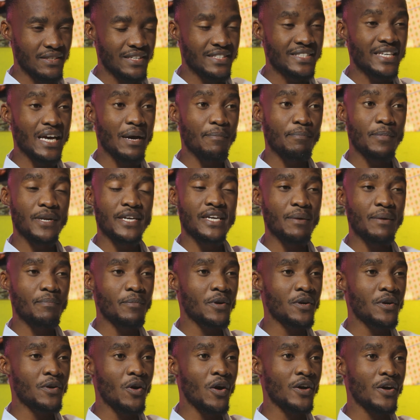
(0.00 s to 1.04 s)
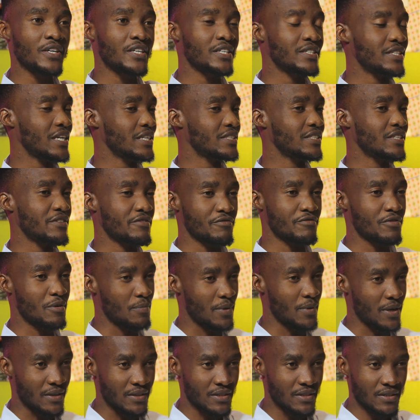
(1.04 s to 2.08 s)
It's applicable on reduction
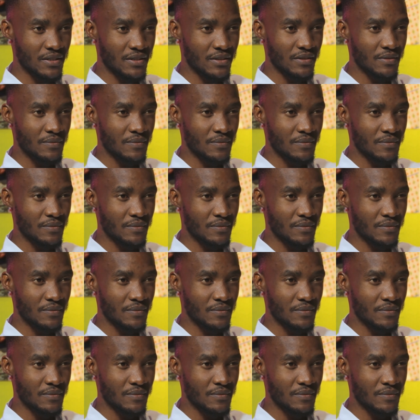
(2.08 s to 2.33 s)
formulas.